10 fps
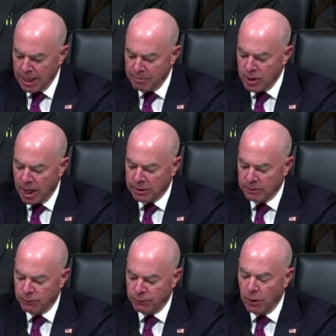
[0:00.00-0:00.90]
I am
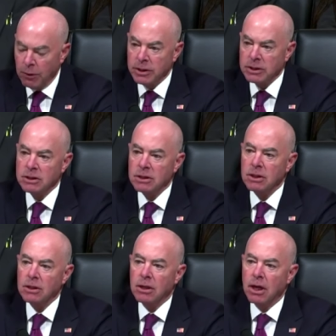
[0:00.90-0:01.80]
not focused
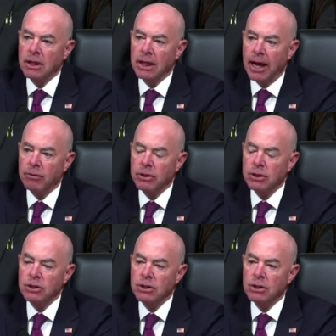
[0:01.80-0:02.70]
on
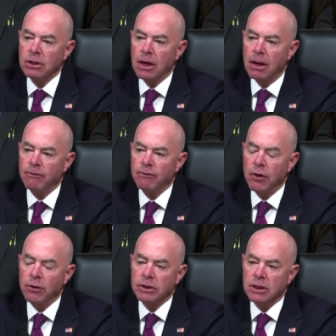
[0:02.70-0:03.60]
language. I'm
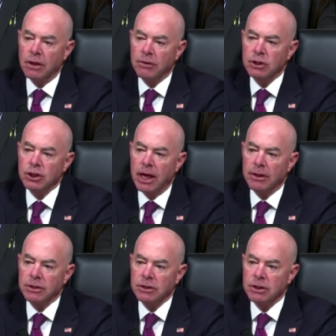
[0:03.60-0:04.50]
focused on the
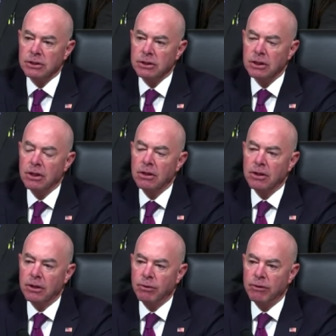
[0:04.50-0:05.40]
challenges
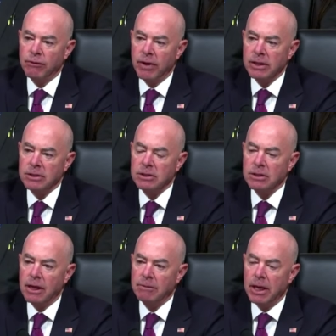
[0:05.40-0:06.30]
that we
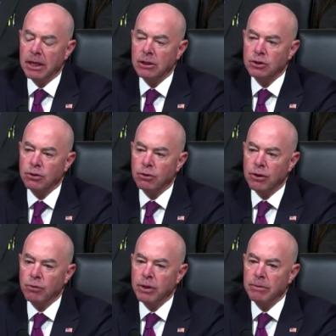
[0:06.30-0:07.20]
face and making sure
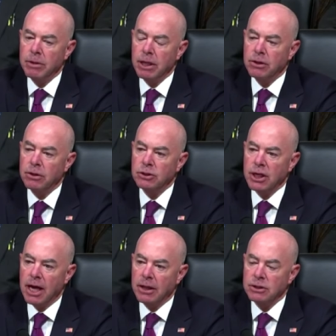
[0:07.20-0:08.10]
that we meet those
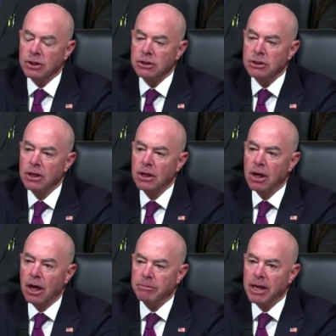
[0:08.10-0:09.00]
challenges
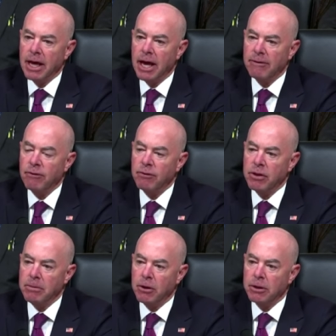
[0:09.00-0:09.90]
on behalf of
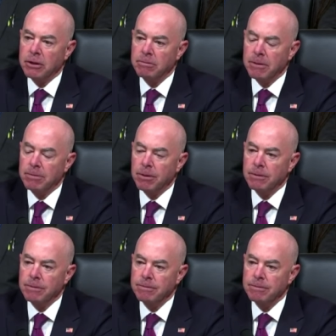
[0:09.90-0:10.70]
the American people.